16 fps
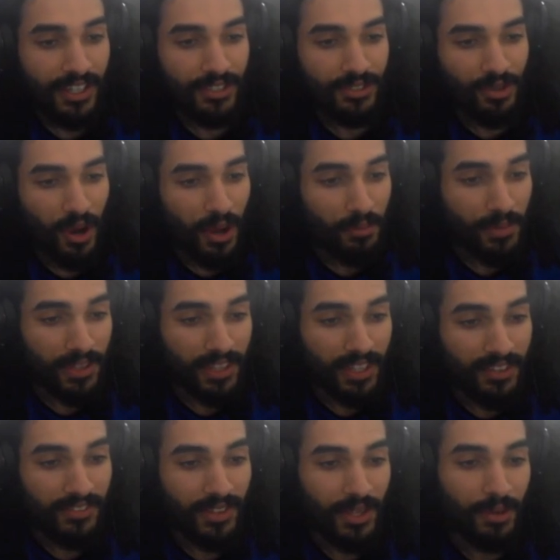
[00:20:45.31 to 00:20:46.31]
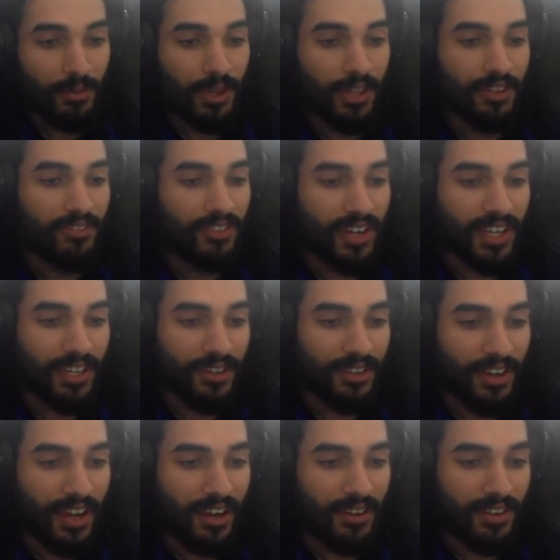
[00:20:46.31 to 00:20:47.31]
So I've been leaving them on the fucking
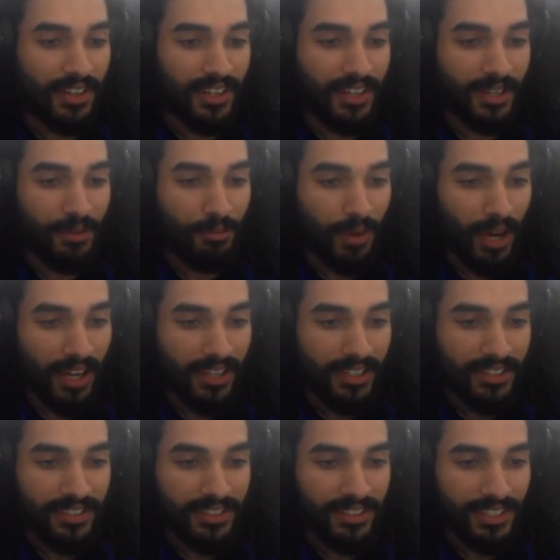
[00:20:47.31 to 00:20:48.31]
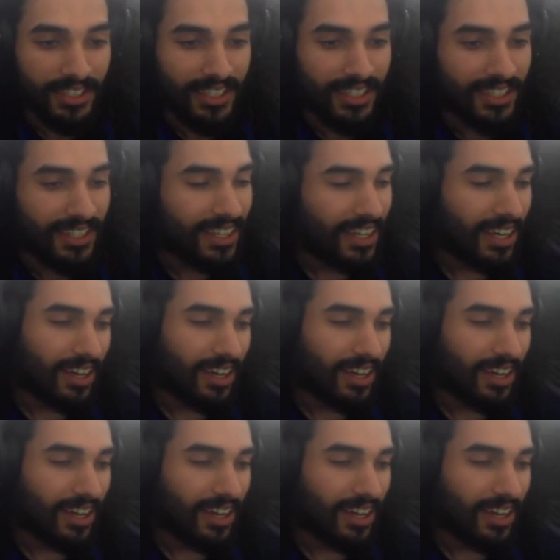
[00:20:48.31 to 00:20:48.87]
ground and in bodies and shit.